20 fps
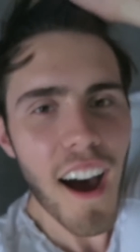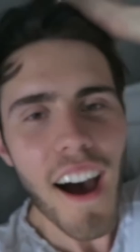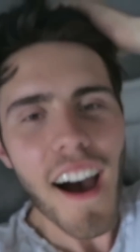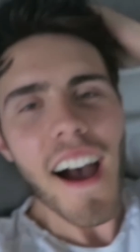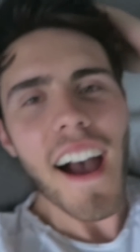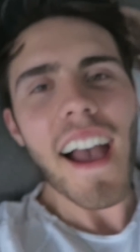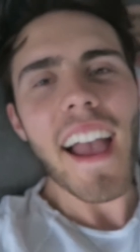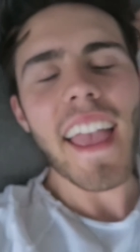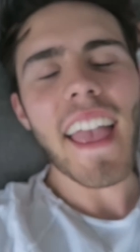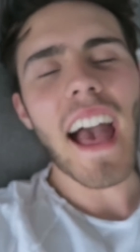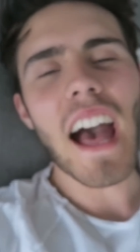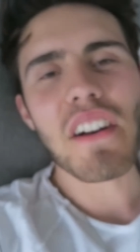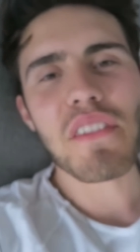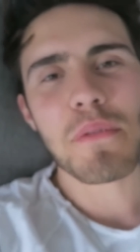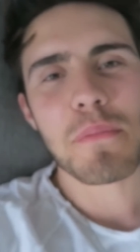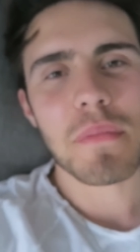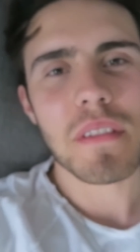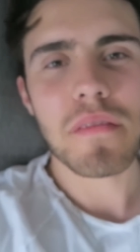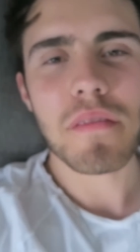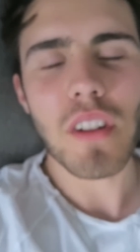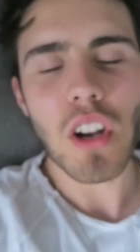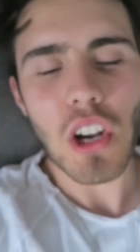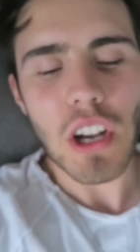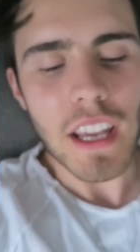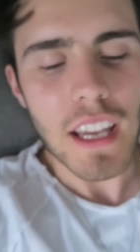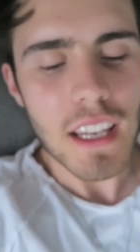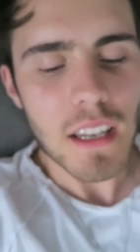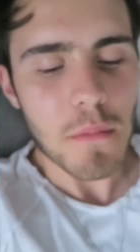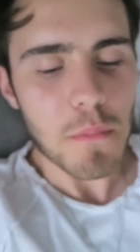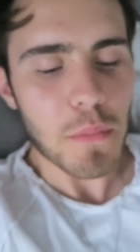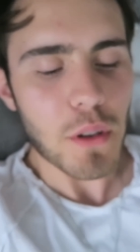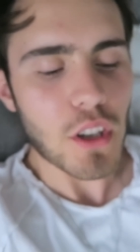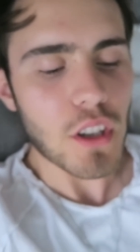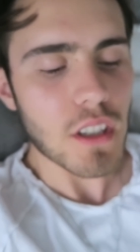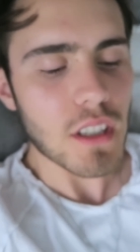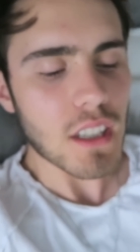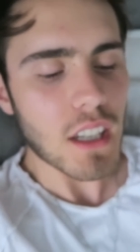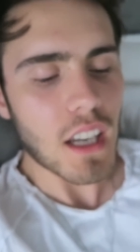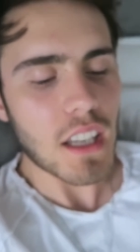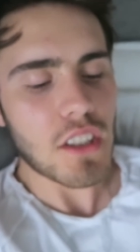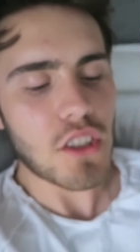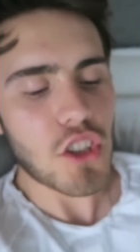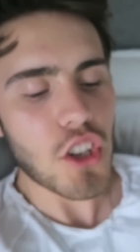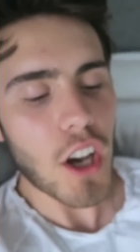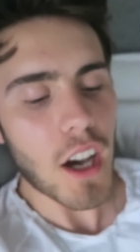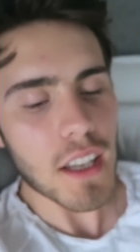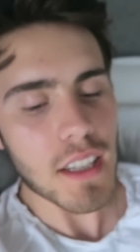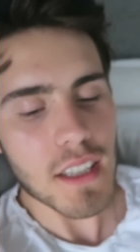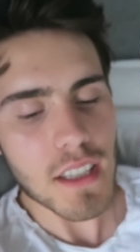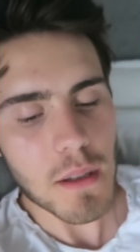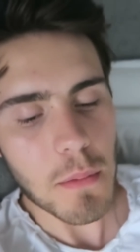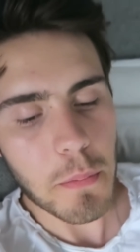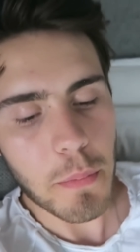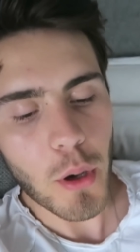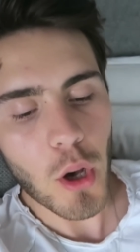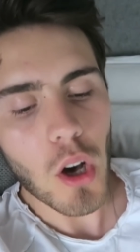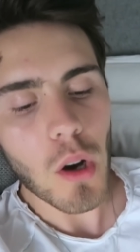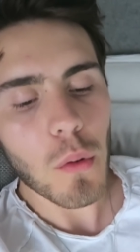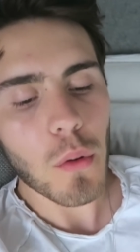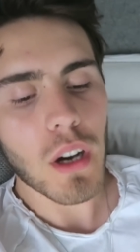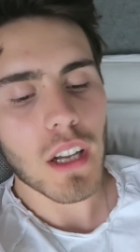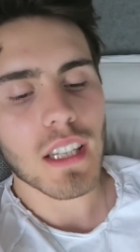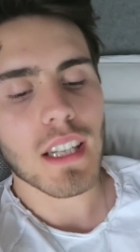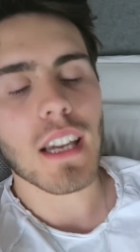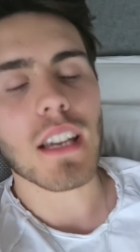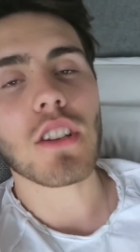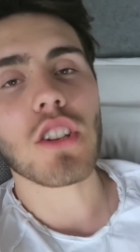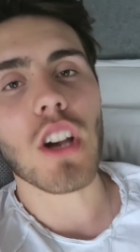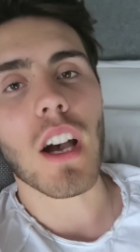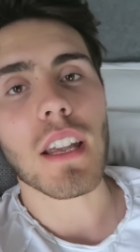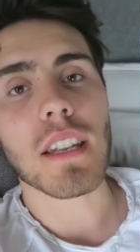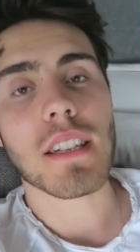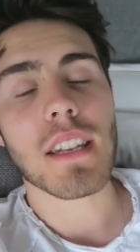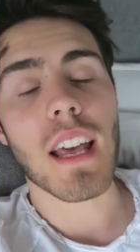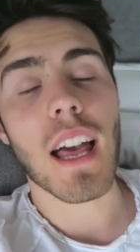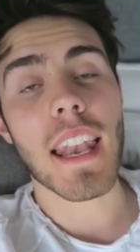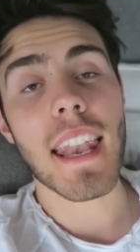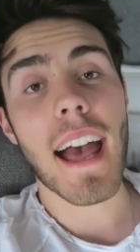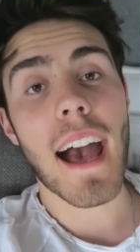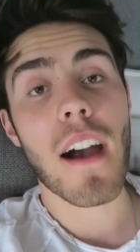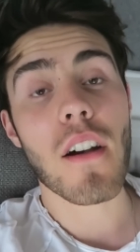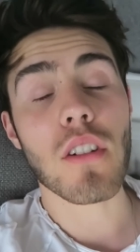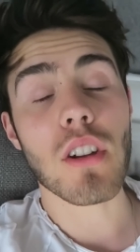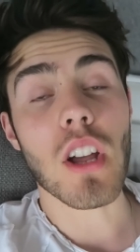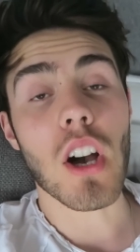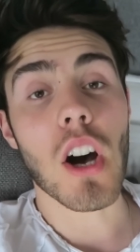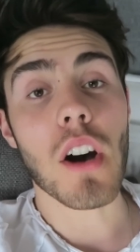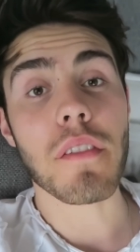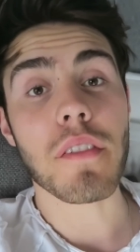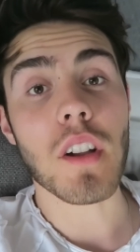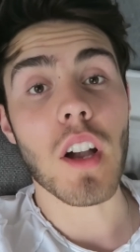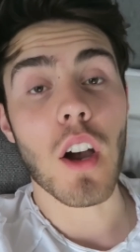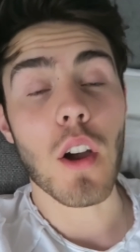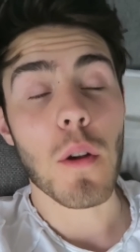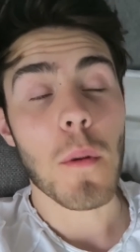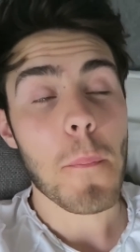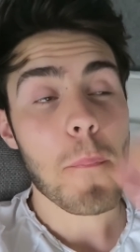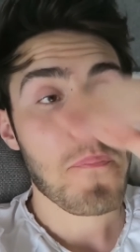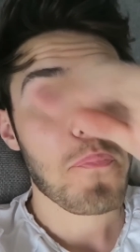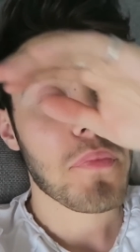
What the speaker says: I haven't been vlogging because I just put, well I say just, an hour and a half ago,